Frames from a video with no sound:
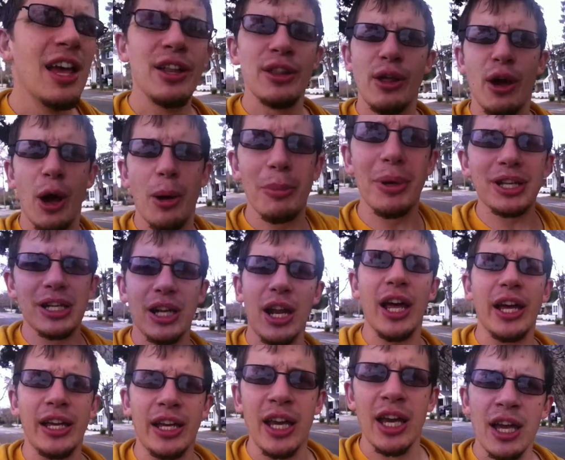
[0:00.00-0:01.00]
No, I mean
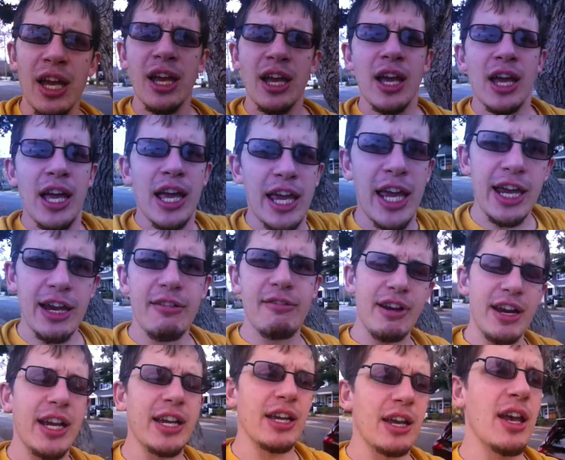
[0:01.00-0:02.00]
like
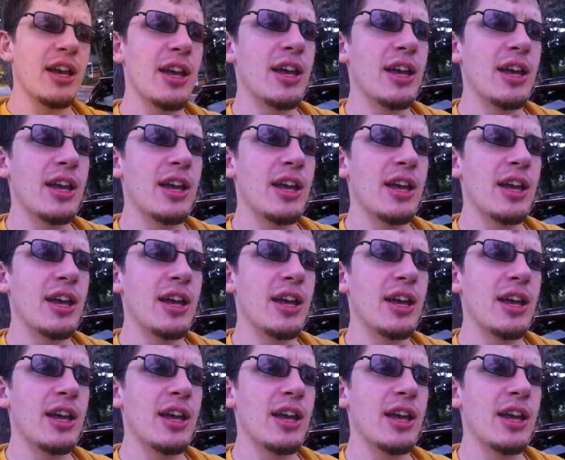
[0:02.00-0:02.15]
hearing